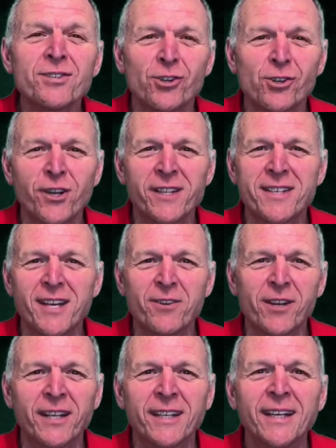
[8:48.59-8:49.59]

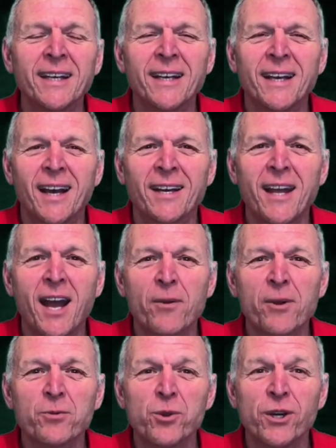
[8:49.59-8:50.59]
orienteering and how
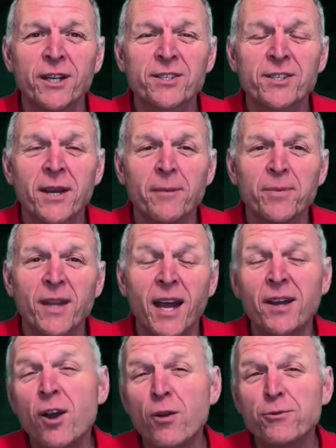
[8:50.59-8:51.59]
it works.
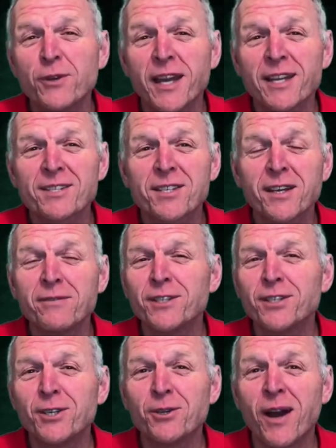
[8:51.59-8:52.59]
And hopefully it's
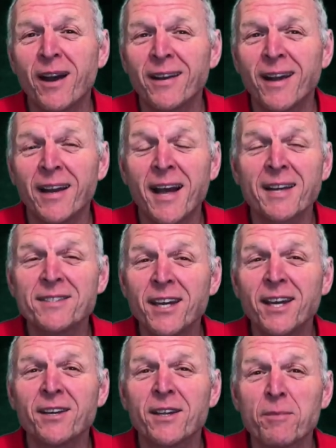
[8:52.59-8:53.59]
given you a, an
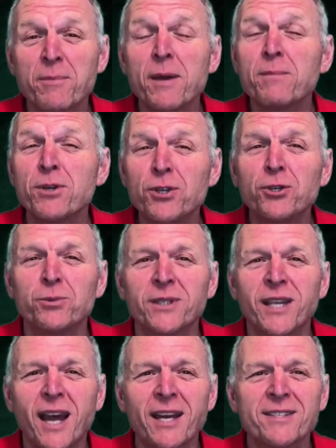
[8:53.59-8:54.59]
idea that maybe you
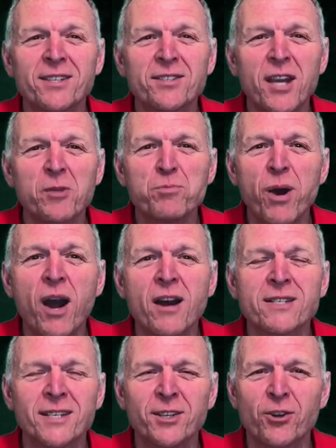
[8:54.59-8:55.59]
would like to take
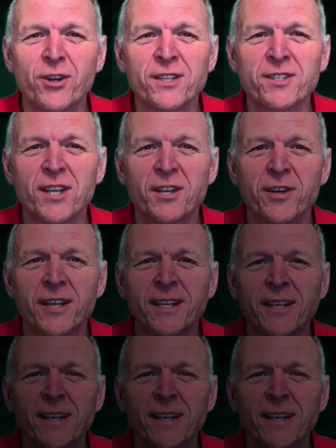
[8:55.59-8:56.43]
part in orienteering.